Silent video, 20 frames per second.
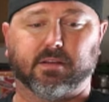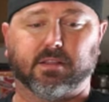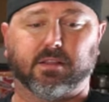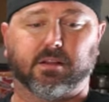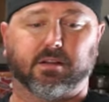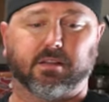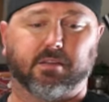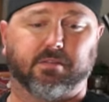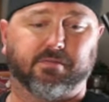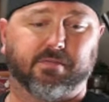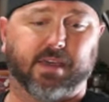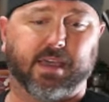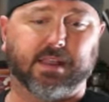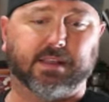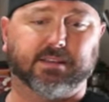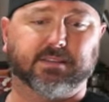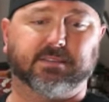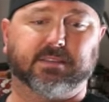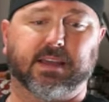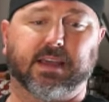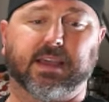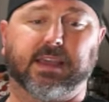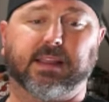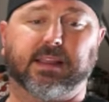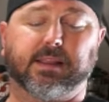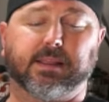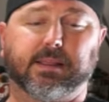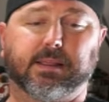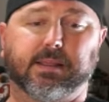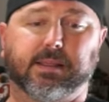on there and the fan is tight,
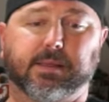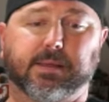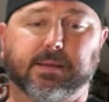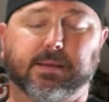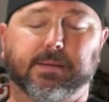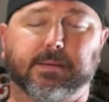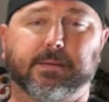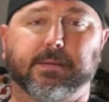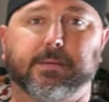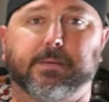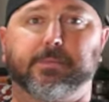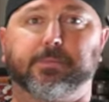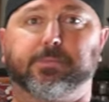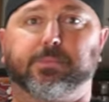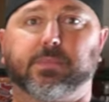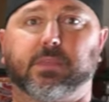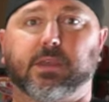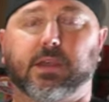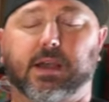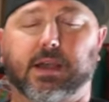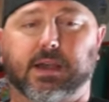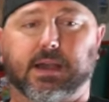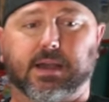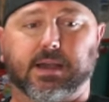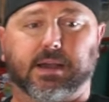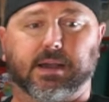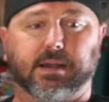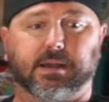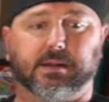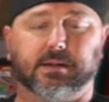
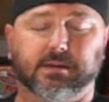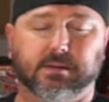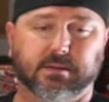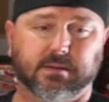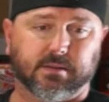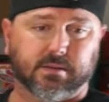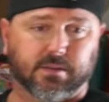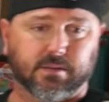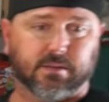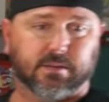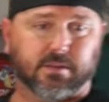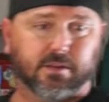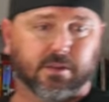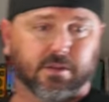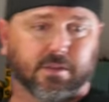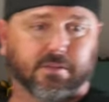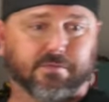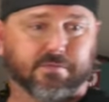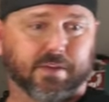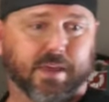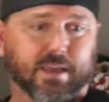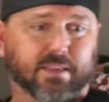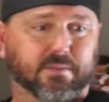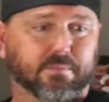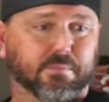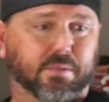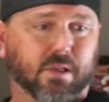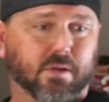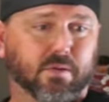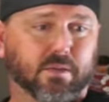uh, you know, the fan's
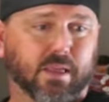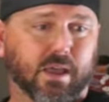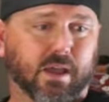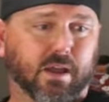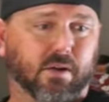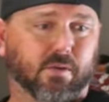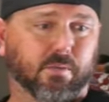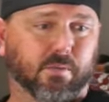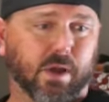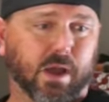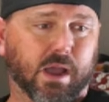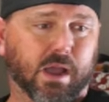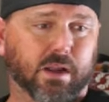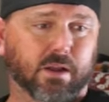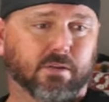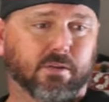blowing the air right